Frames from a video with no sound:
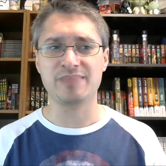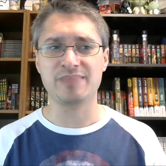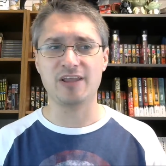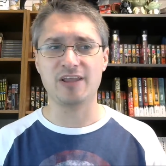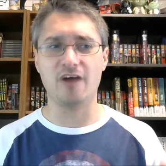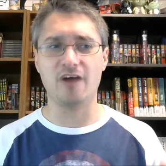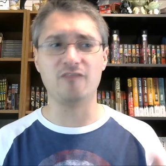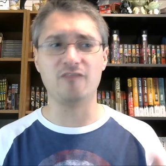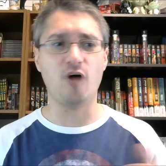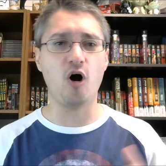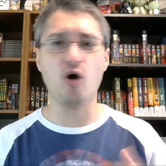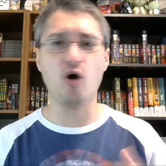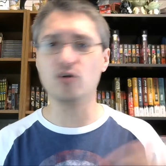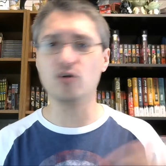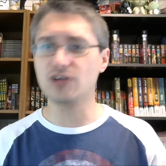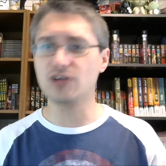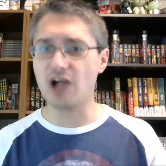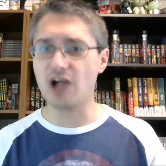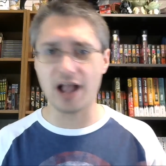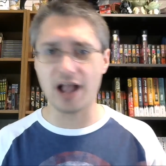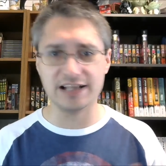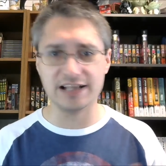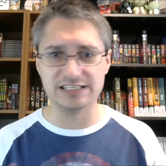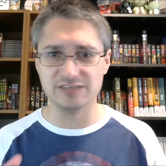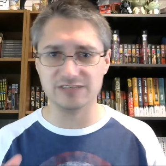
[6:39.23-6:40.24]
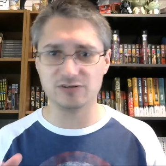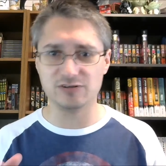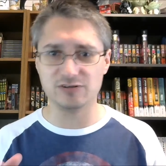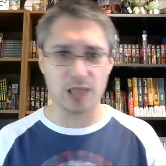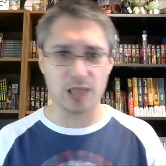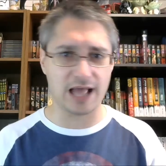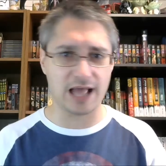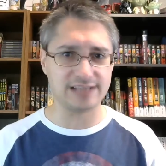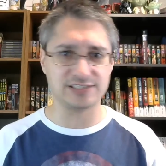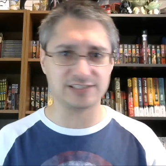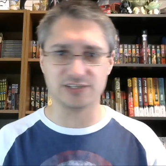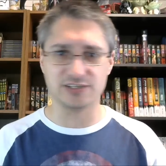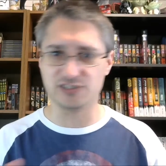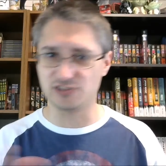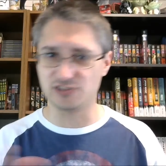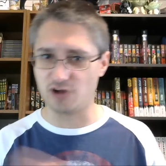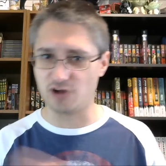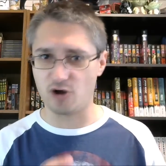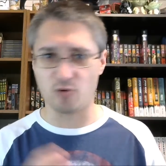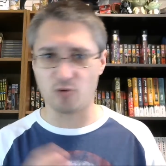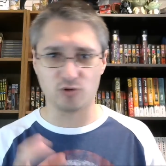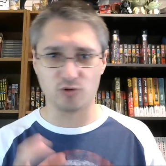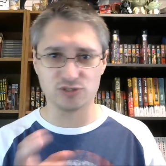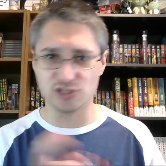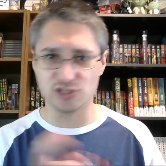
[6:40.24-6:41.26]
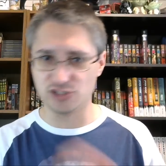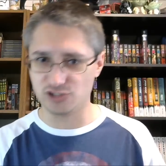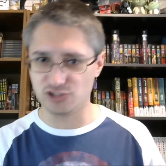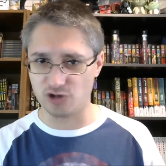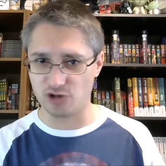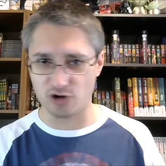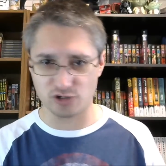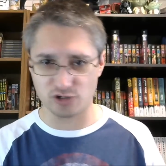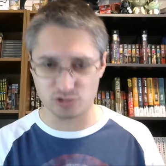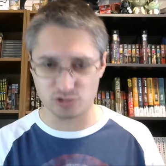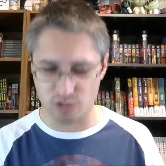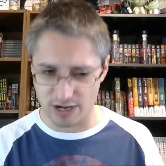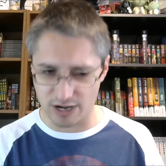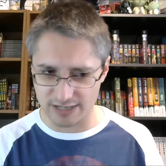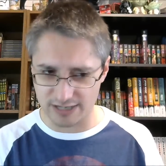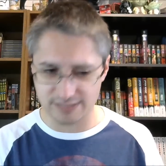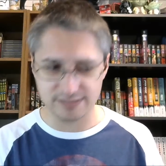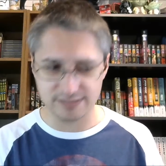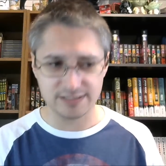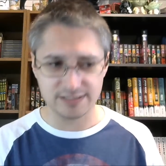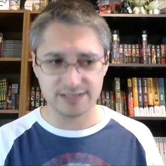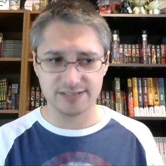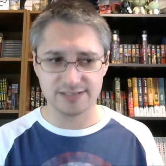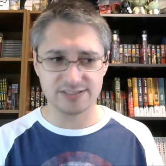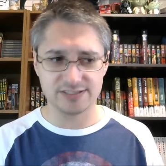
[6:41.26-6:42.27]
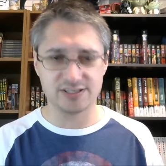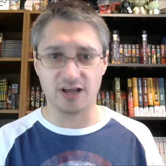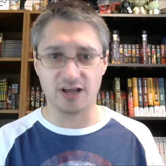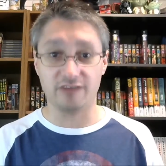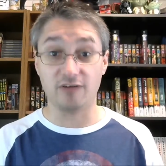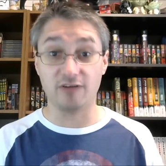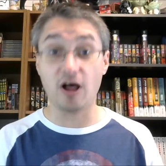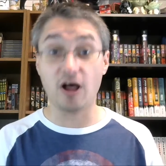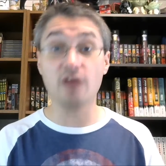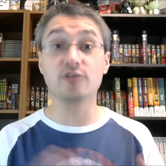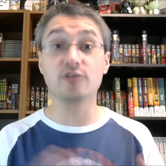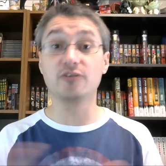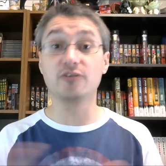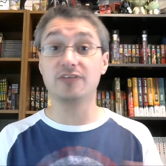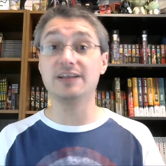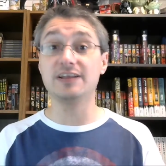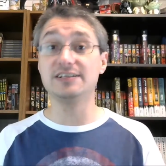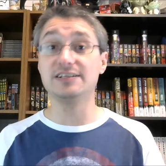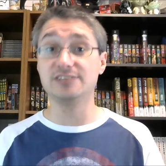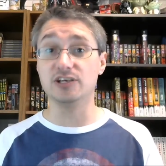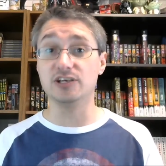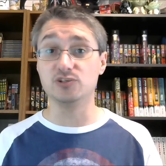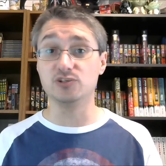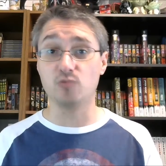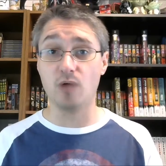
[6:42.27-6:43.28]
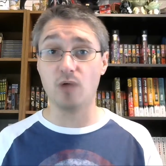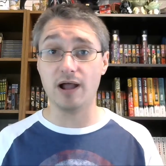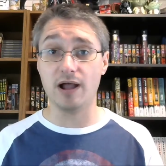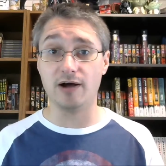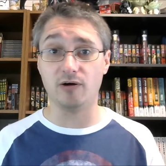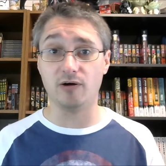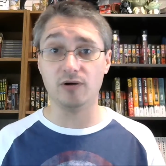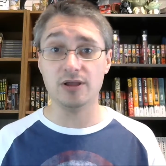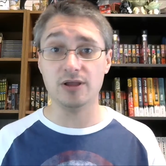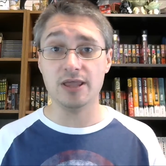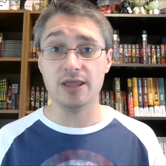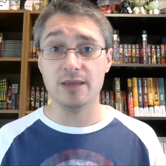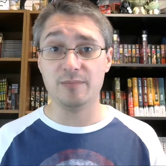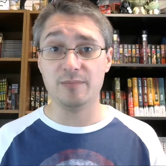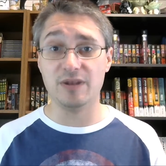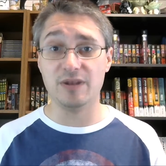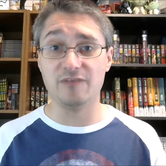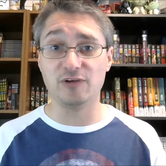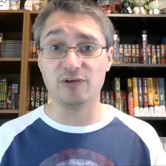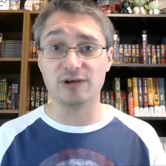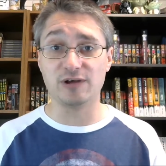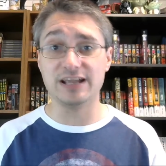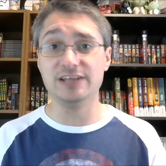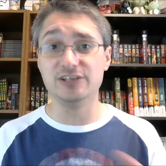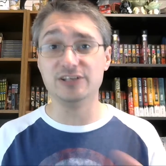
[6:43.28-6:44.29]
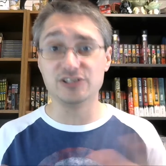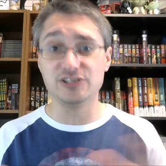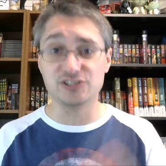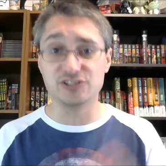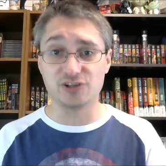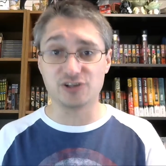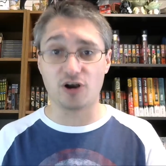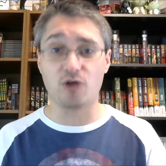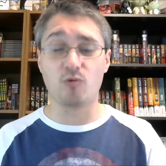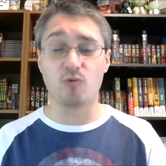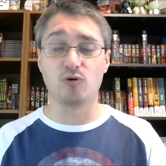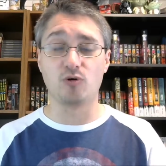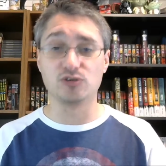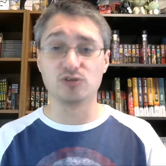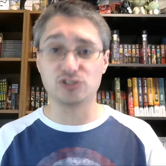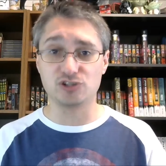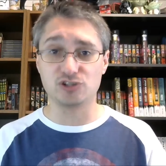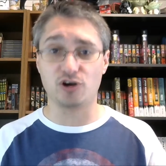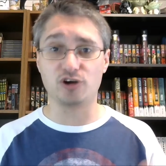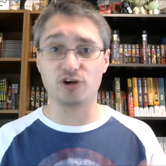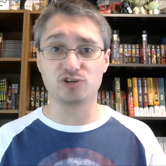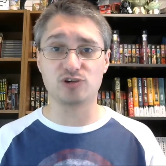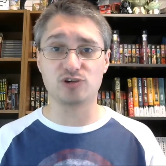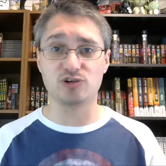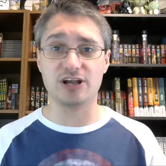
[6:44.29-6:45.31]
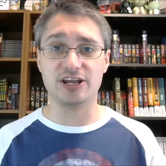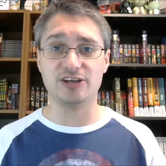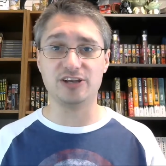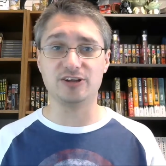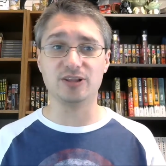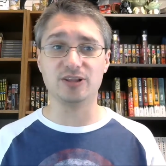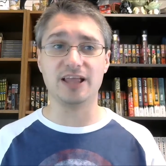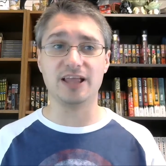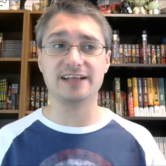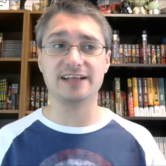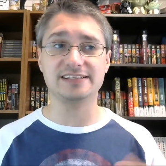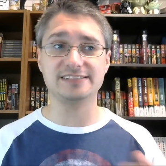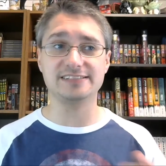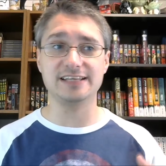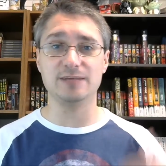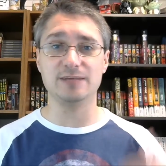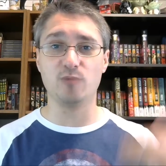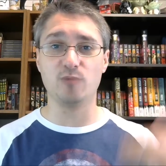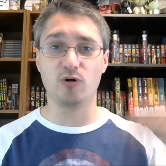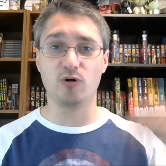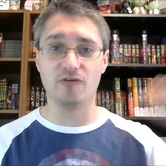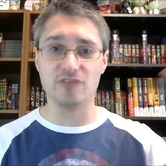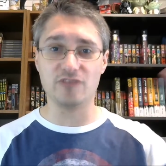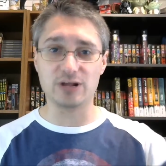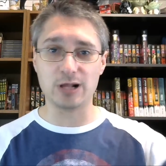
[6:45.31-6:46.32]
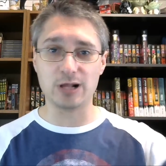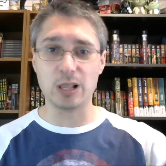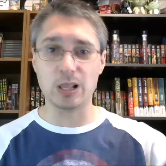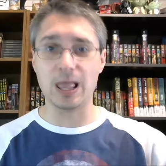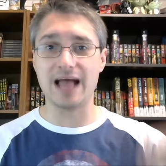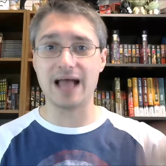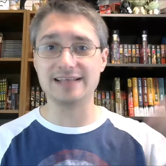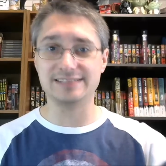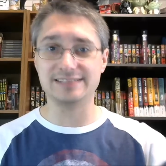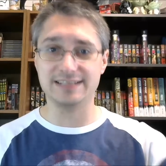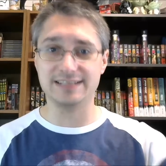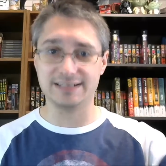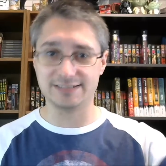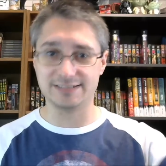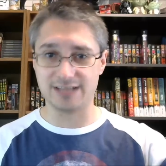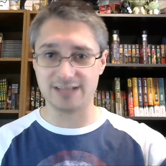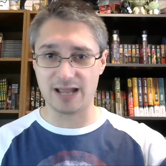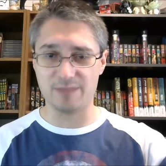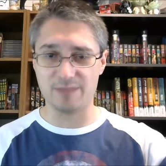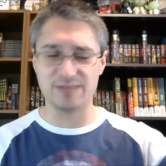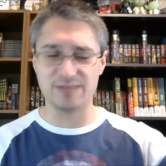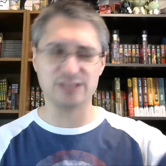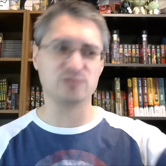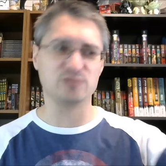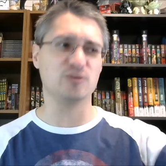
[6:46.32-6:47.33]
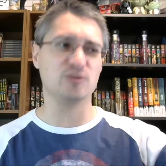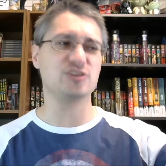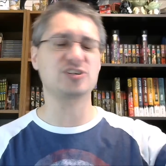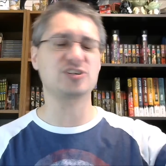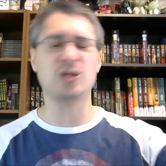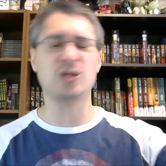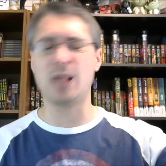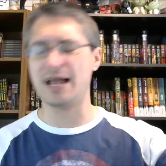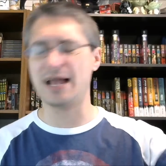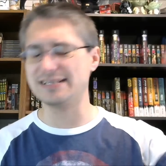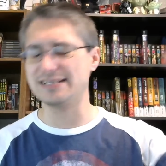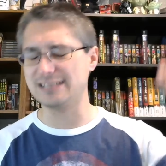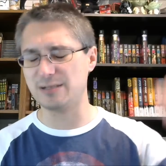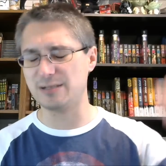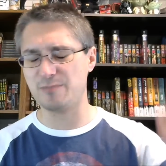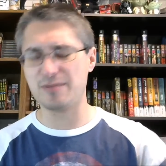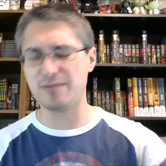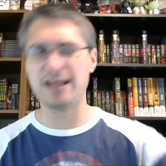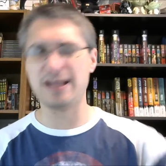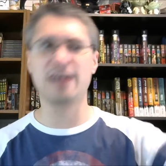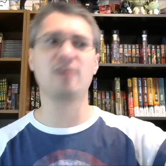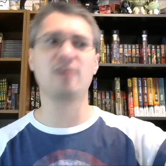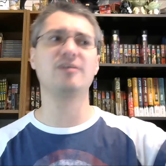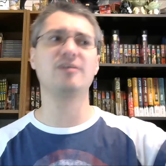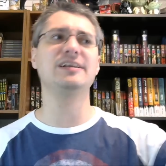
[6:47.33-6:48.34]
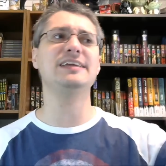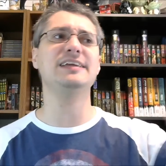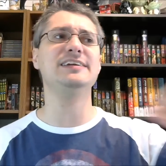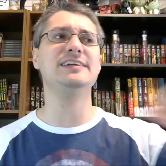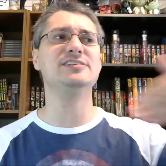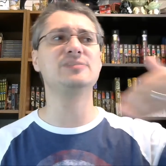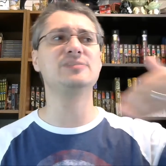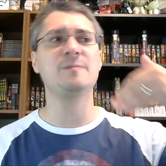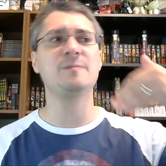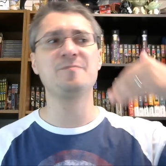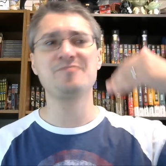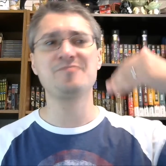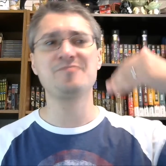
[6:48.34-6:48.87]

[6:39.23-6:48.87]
of all kinds of classic Star Wars and Star Trek stuff. Other things as well, but if you're into Star Wars, Star Trek, and you like seeing more of the classic type things, whether it's classic parodies,